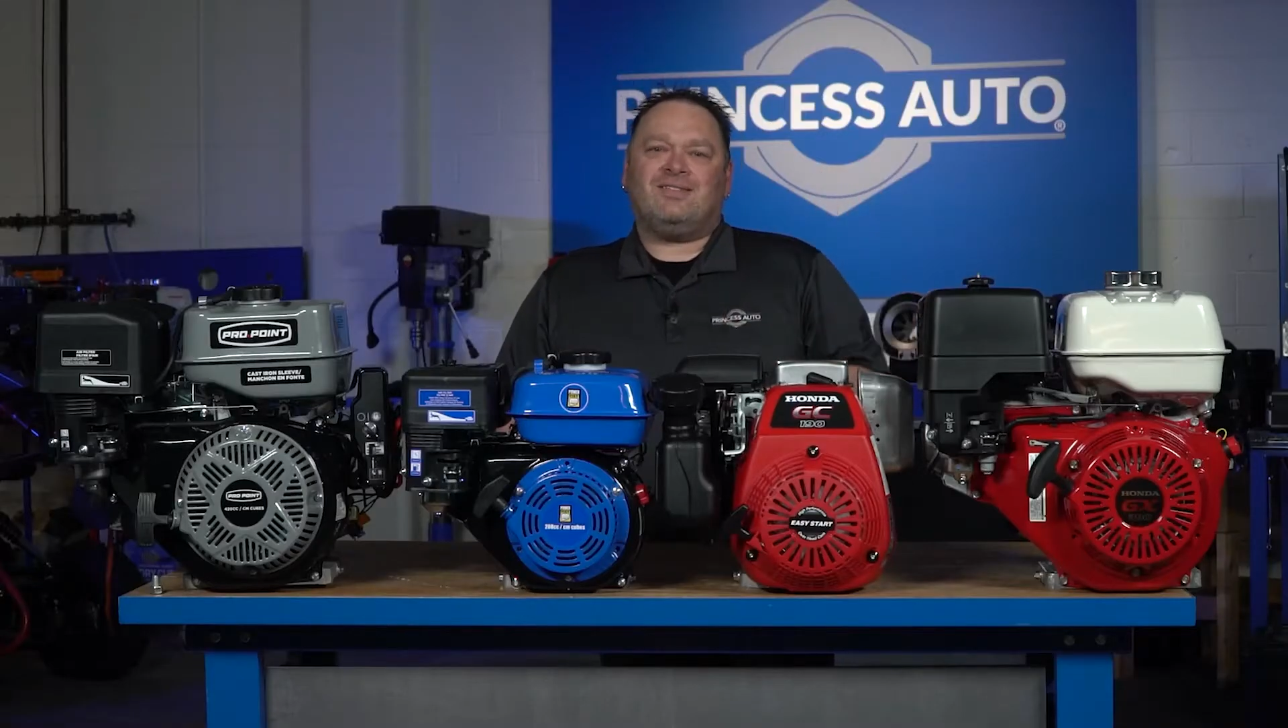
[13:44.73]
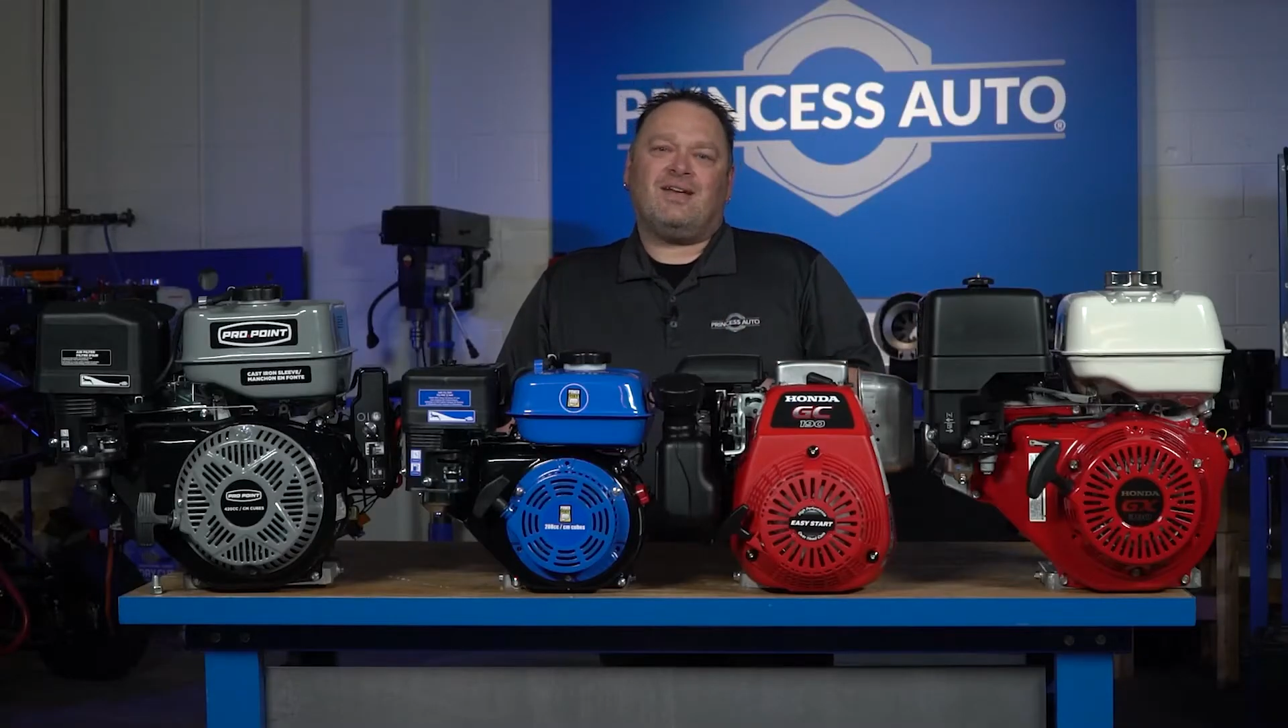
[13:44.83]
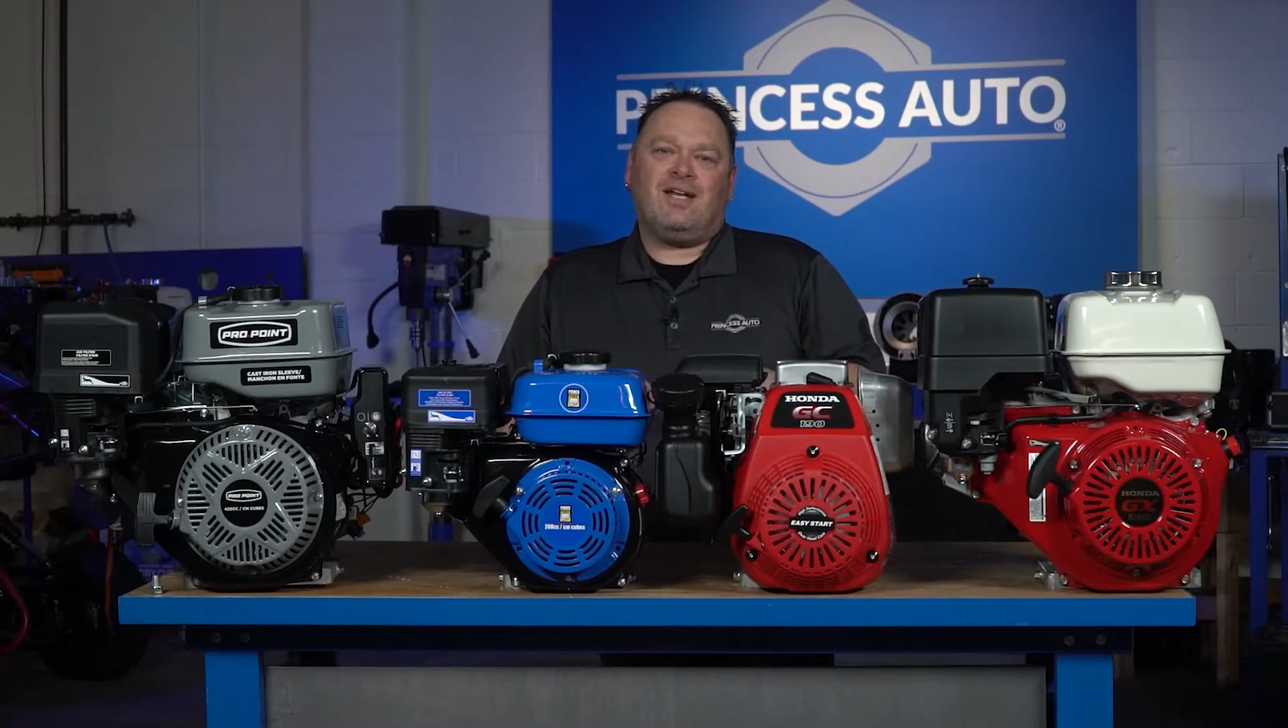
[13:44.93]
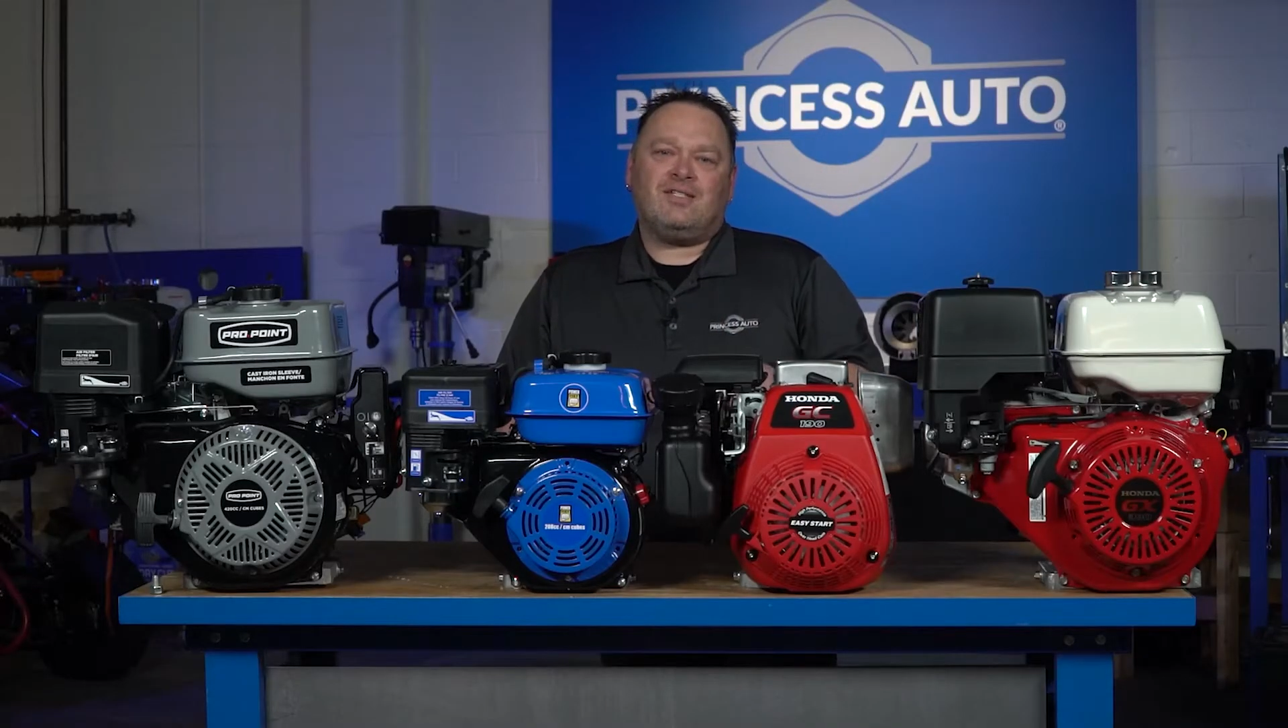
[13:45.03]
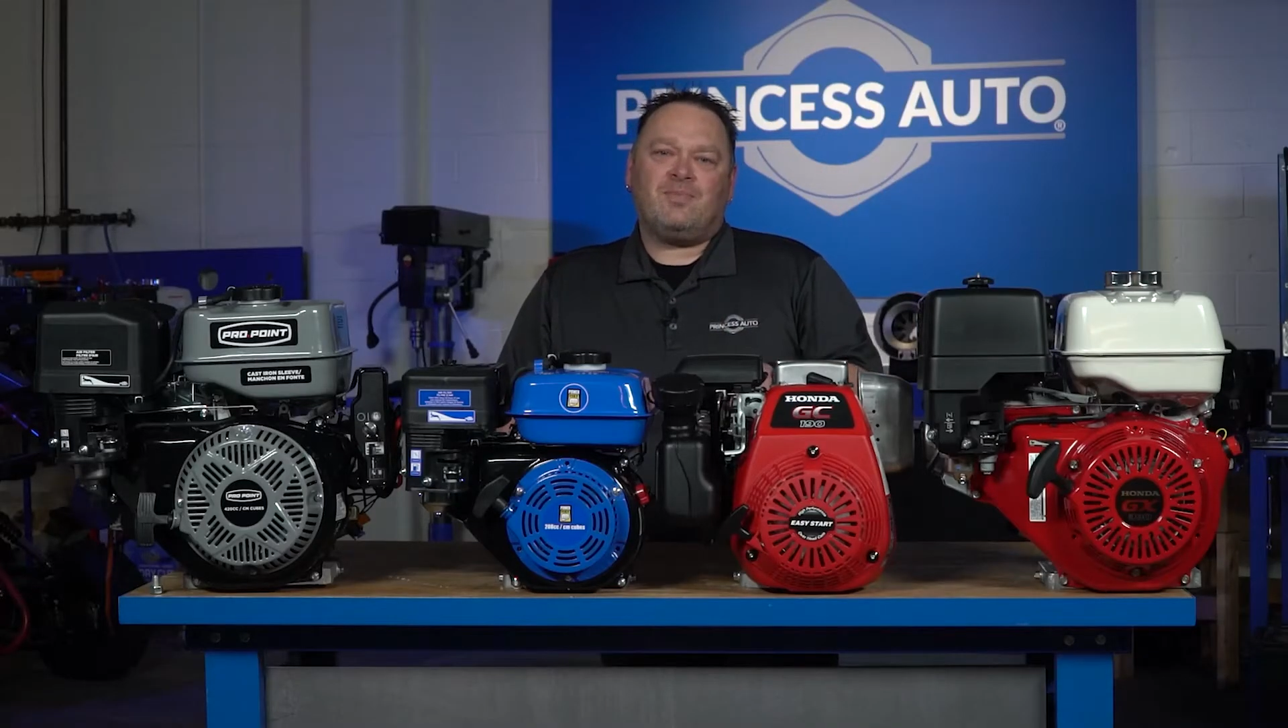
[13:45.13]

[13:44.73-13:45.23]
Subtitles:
science